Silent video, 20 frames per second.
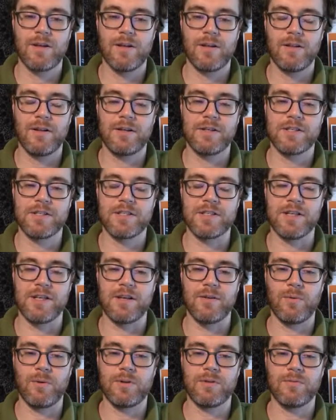let's
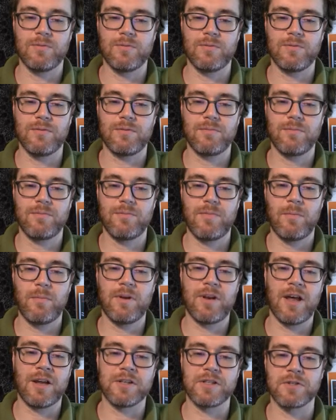see, maybe
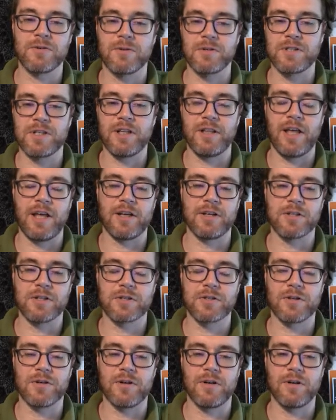not Cersei
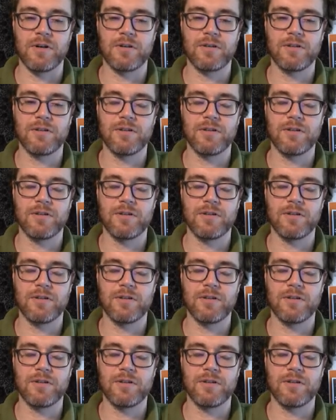Lannister.